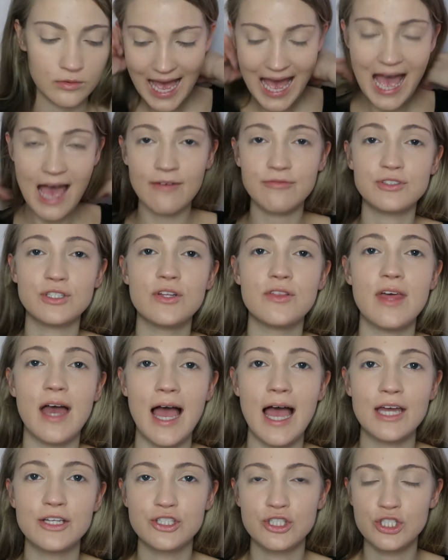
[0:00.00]
After
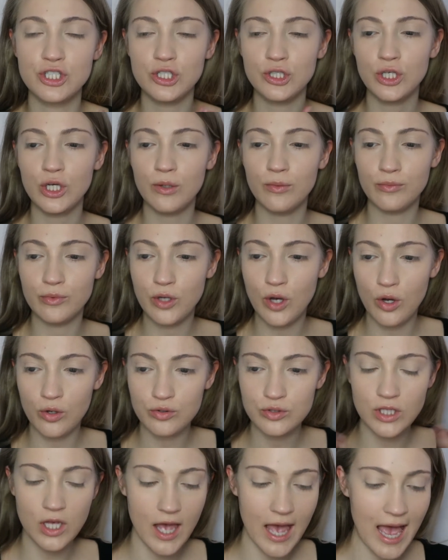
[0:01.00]
that, she
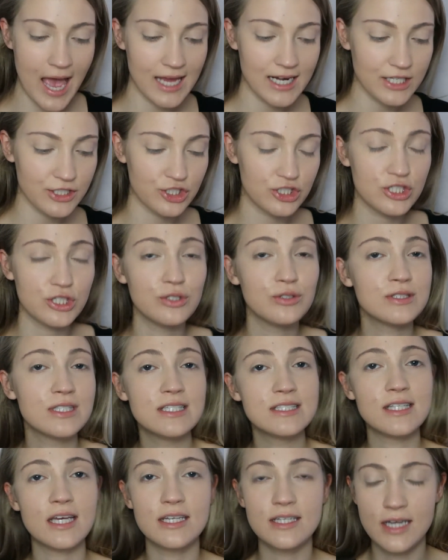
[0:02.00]
goes ahead and she
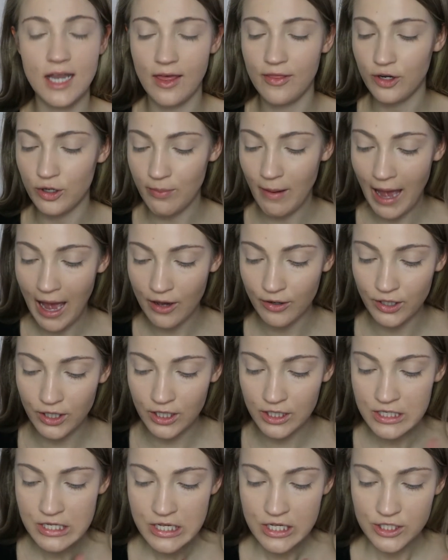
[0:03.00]
uses another
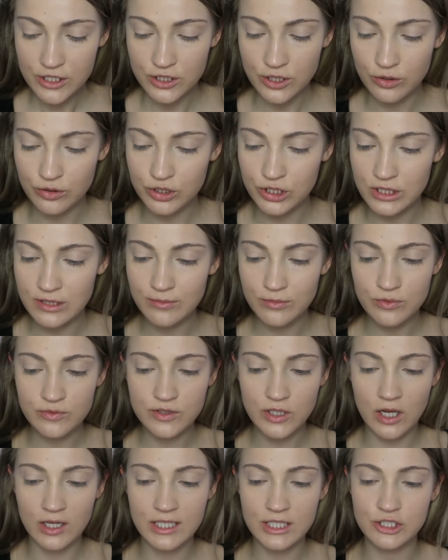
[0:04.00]
powder. So she
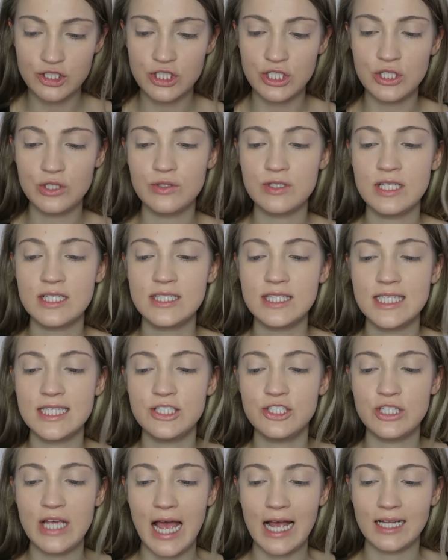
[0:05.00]
moves on and she uses the
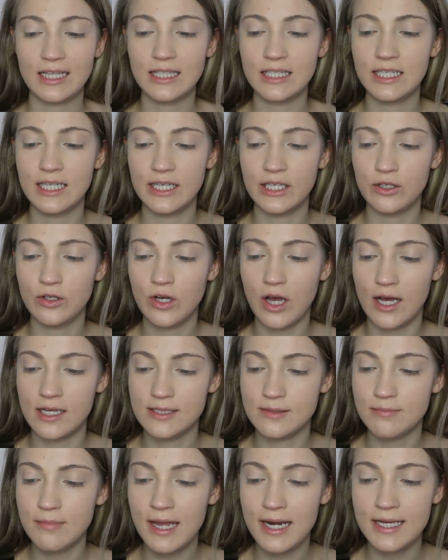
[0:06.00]
Jaclyn Hill
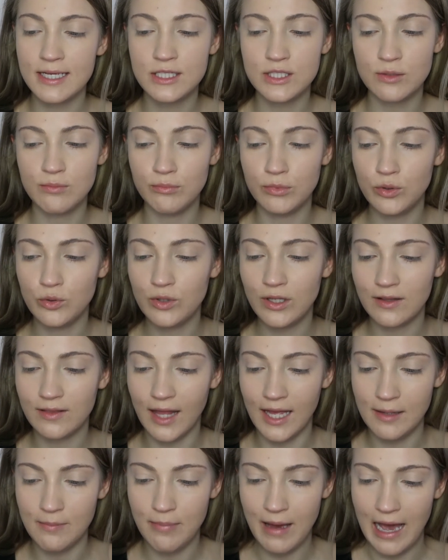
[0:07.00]
Cosmetics Mood
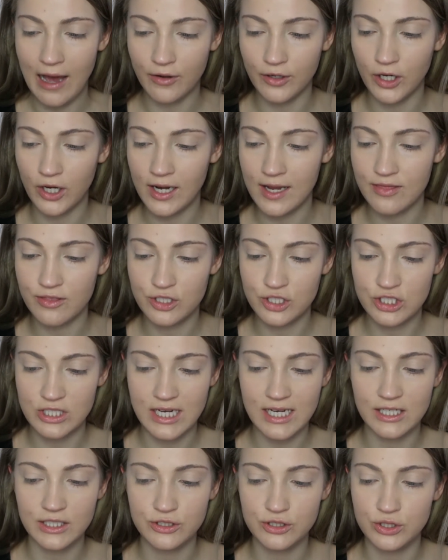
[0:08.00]
Light Powder in the
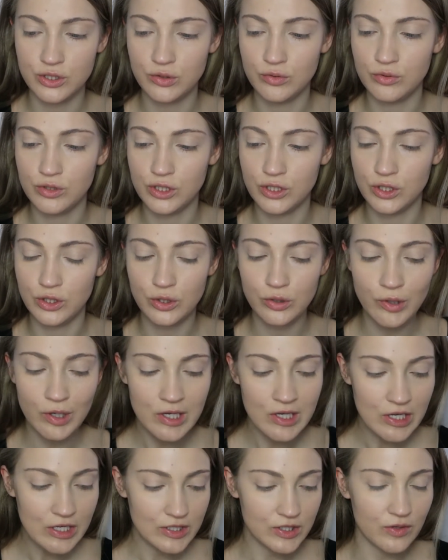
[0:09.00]
shade Do You.
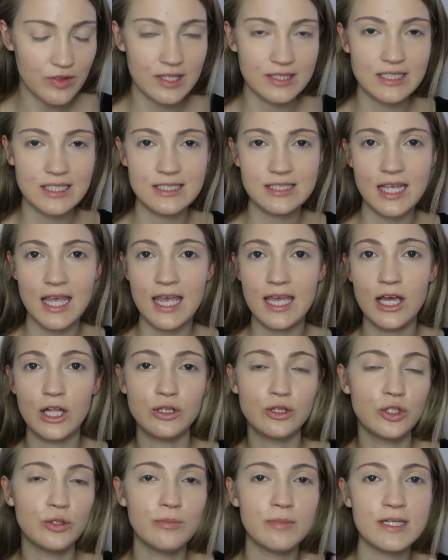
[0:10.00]
So this is a
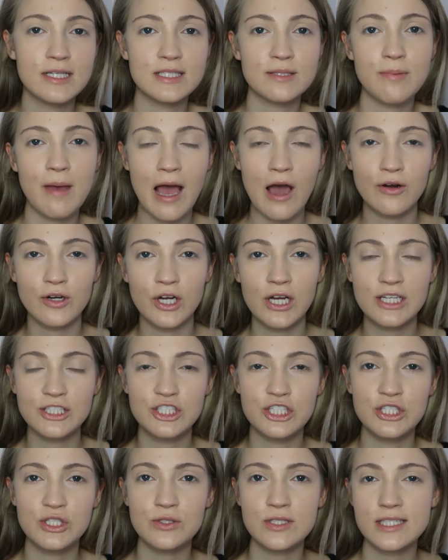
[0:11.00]
luminous powder, and
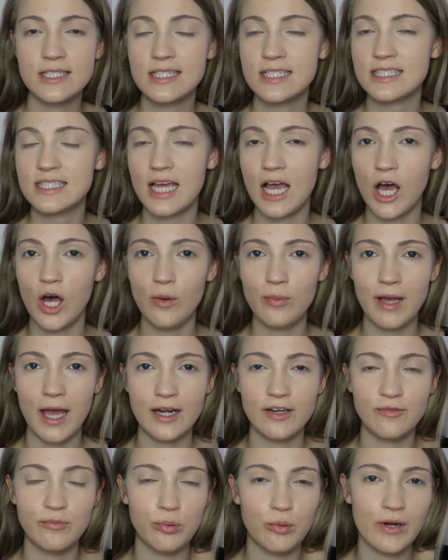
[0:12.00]
she uses this to help
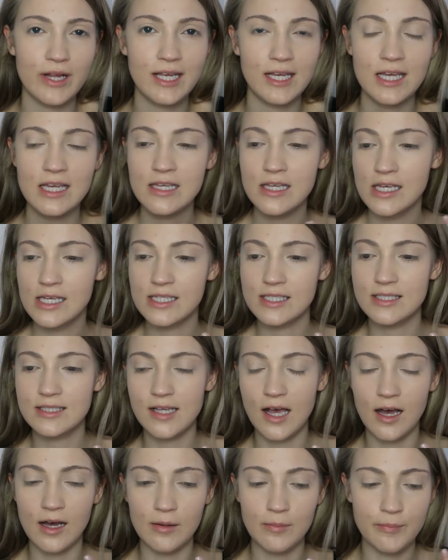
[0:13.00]
kind of bring
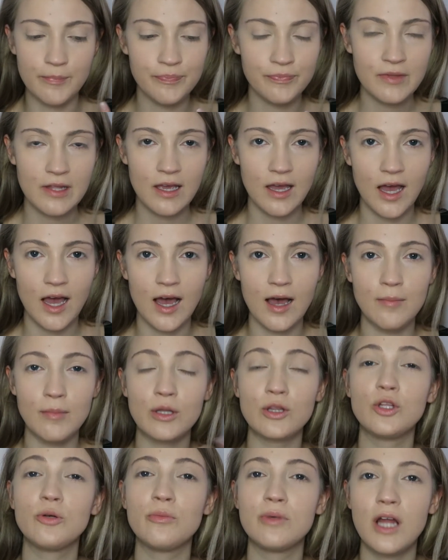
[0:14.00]
some
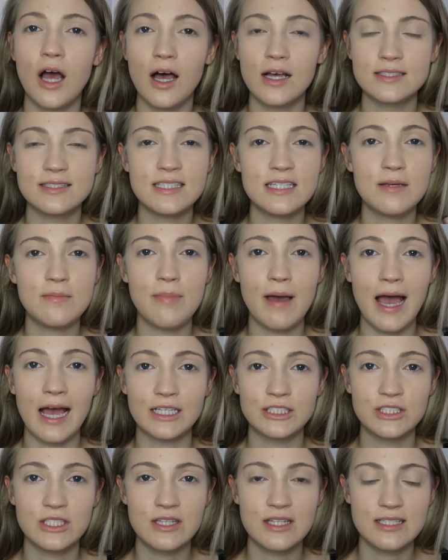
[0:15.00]
luminosity
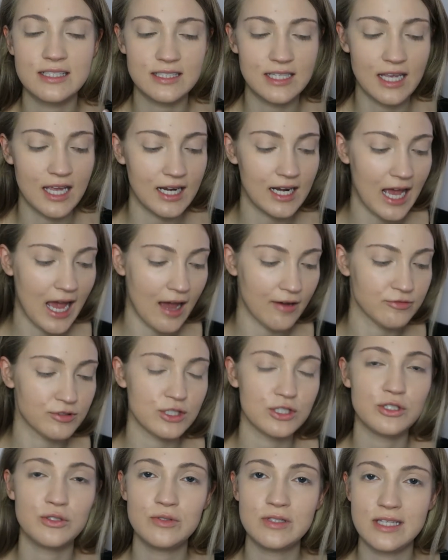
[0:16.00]
back to the skin after
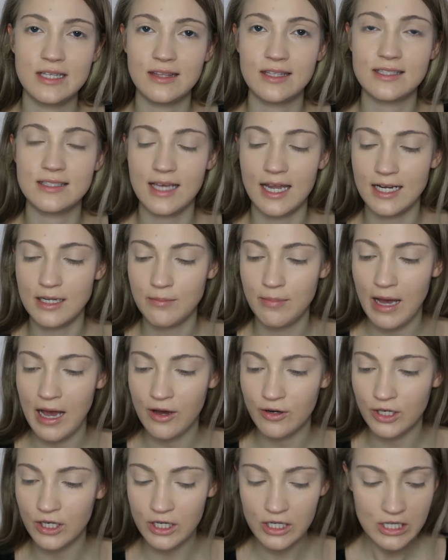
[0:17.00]
using the setting
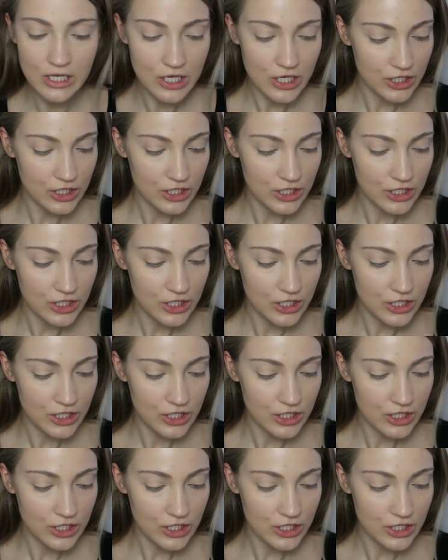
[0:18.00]
powder.